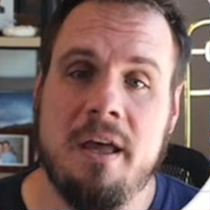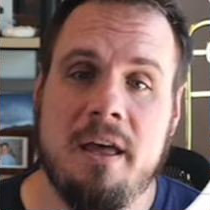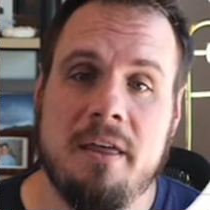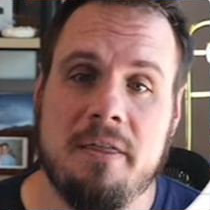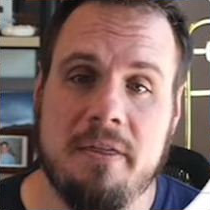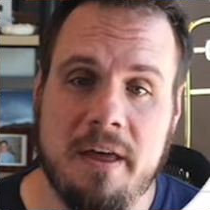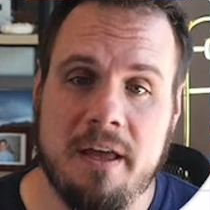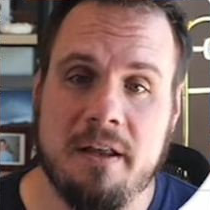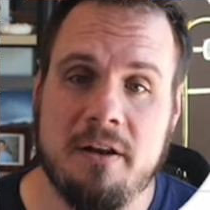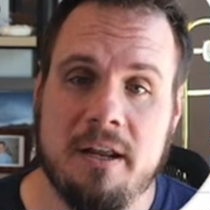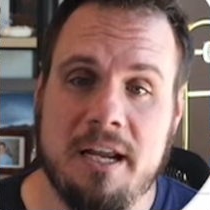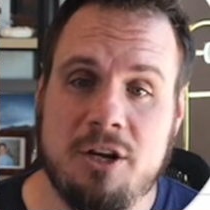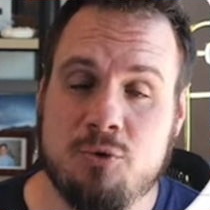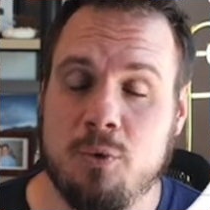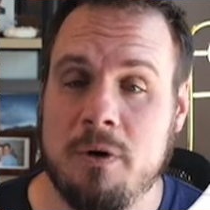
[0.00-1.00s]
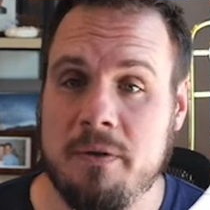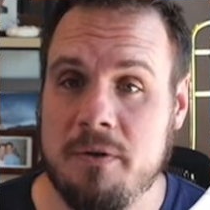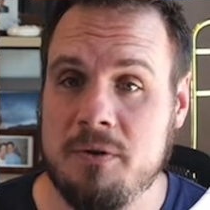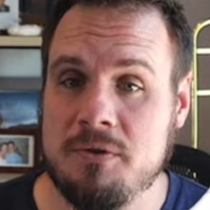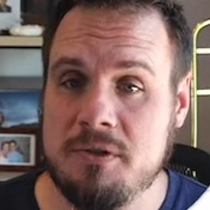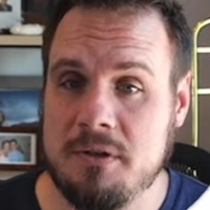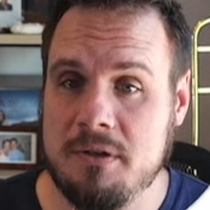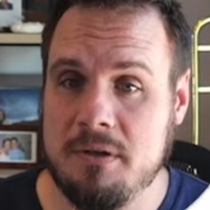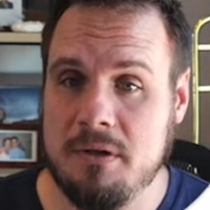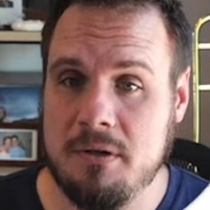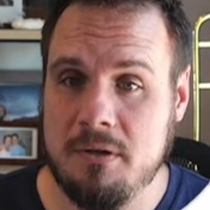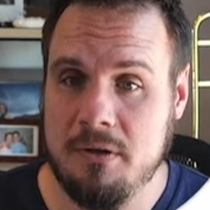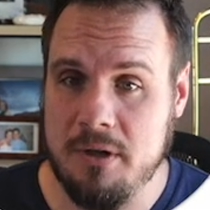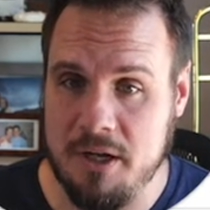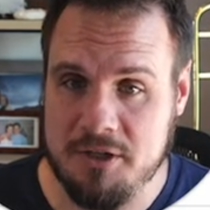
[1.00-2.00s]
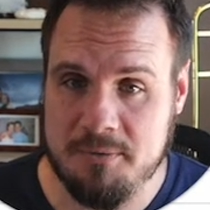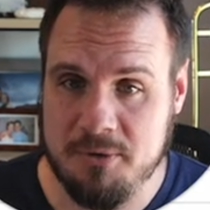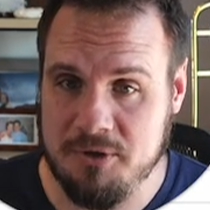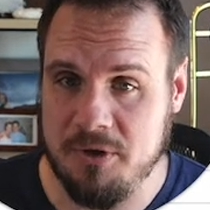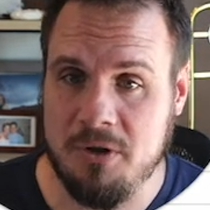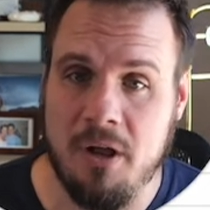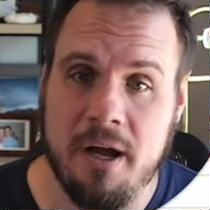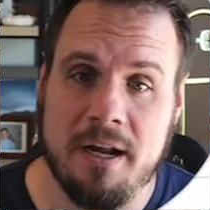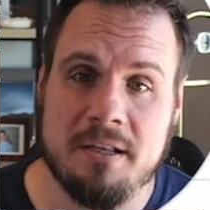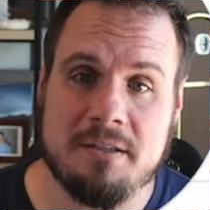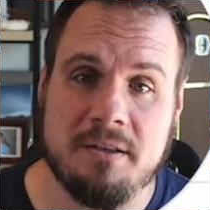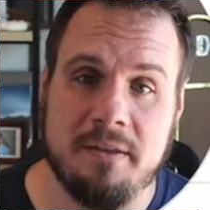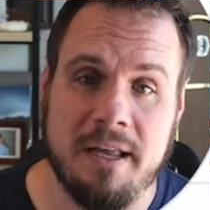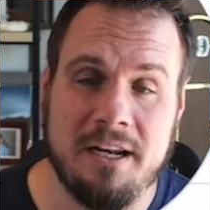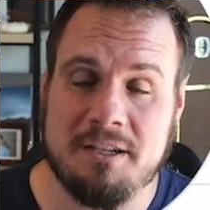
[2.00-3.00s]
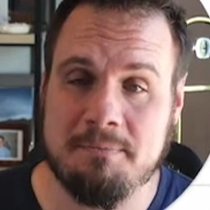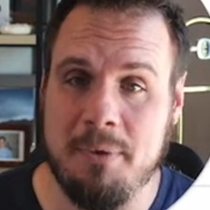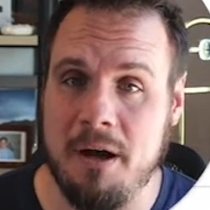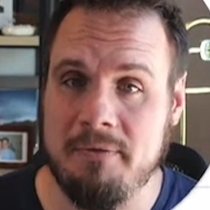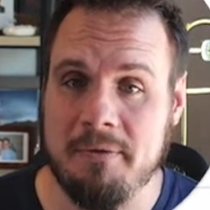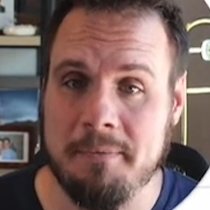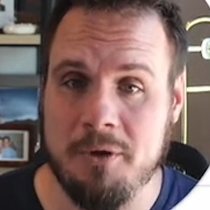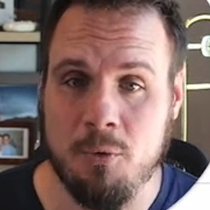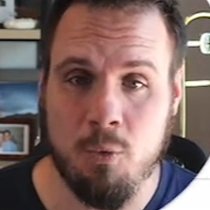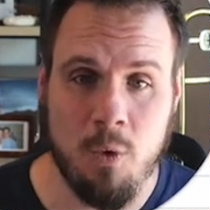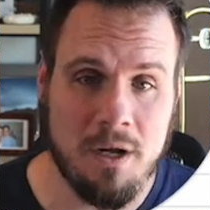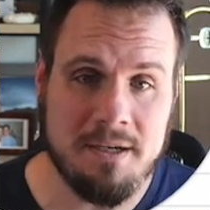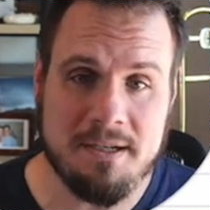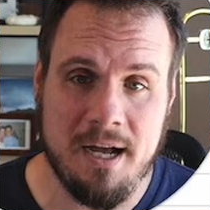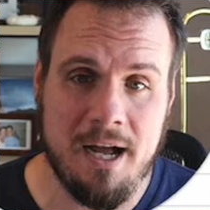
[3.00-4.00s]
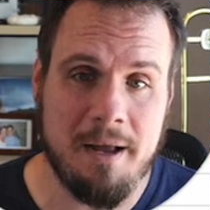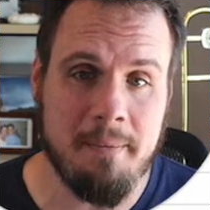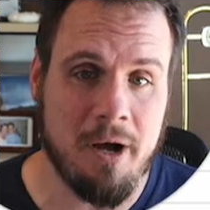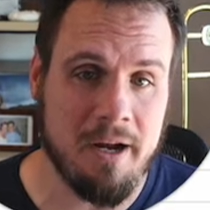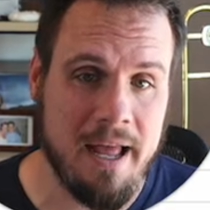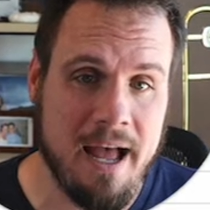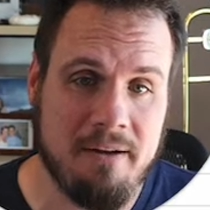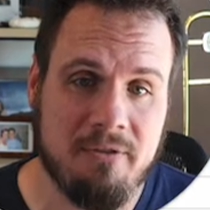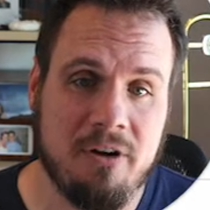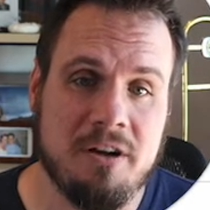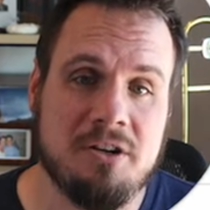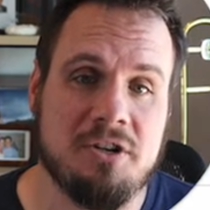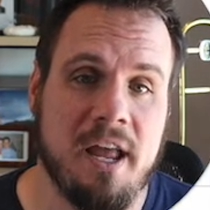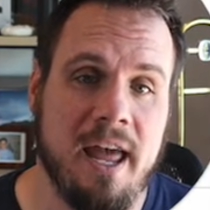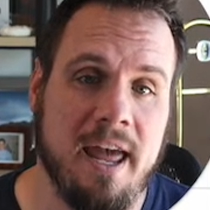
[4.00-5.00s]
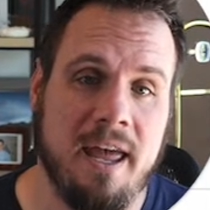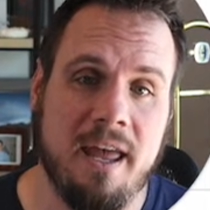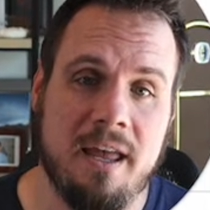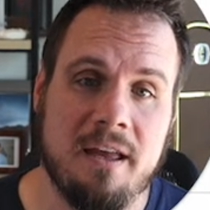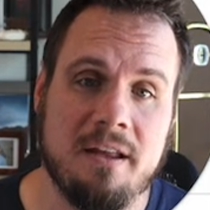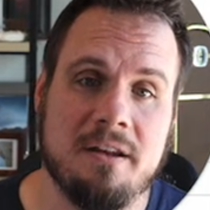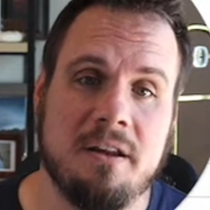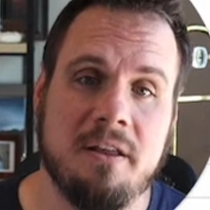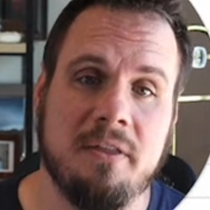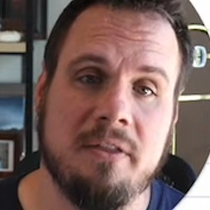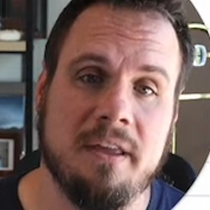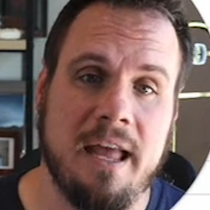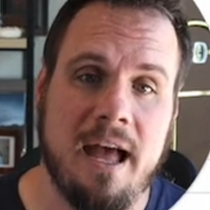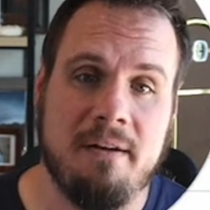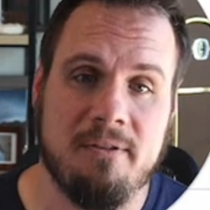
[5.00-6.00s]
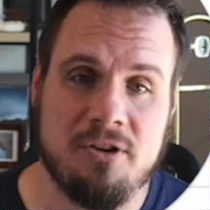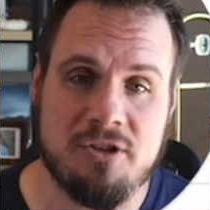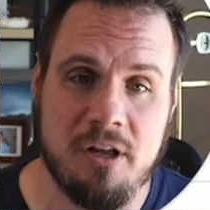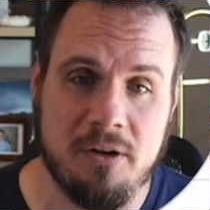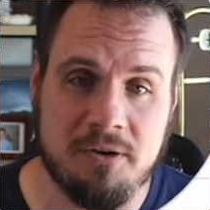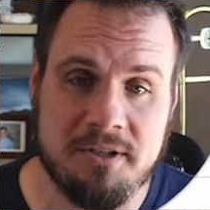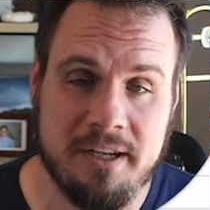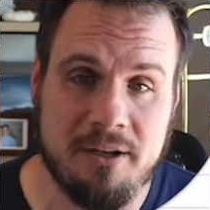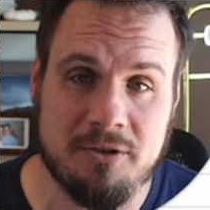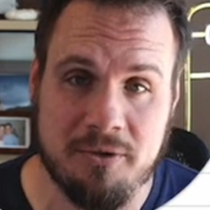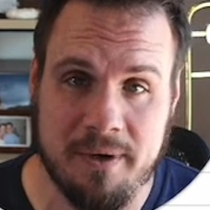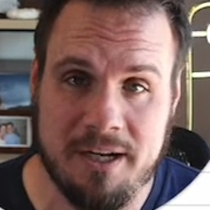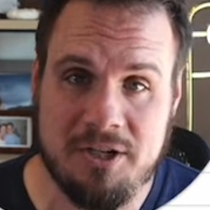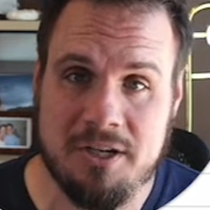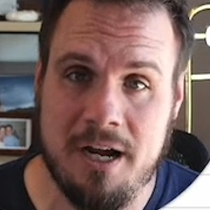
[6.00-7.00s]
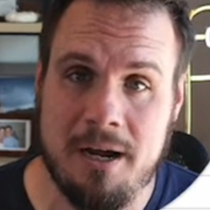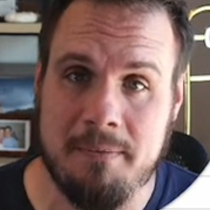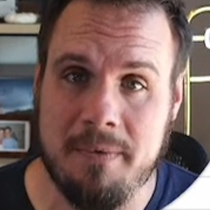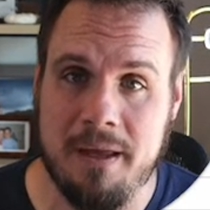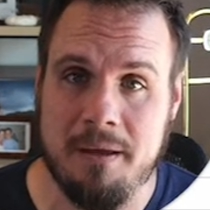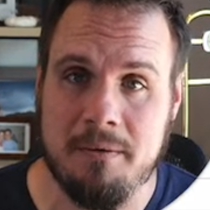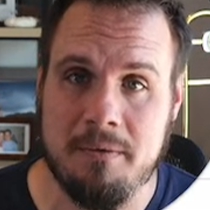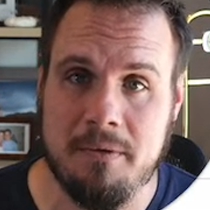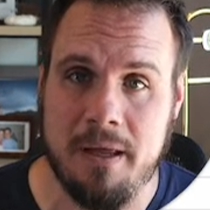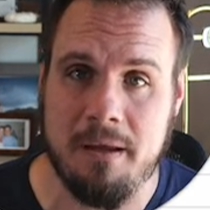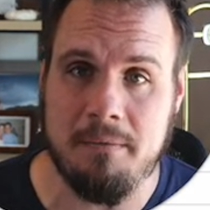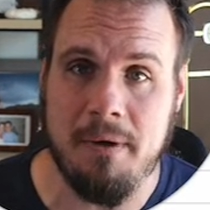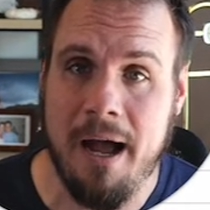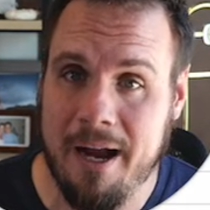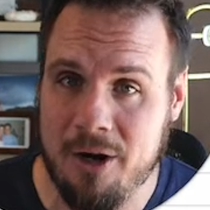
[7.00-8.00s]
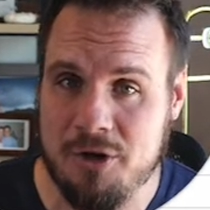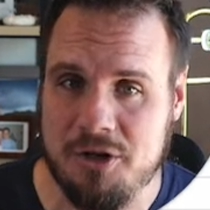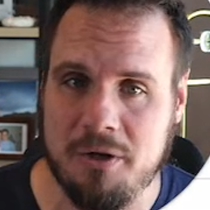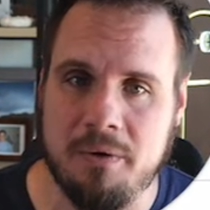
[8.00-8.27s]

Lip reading: Then each one of those customers or clients, they just bought from you one time on average, and the average dollar sale. So each time they hired you,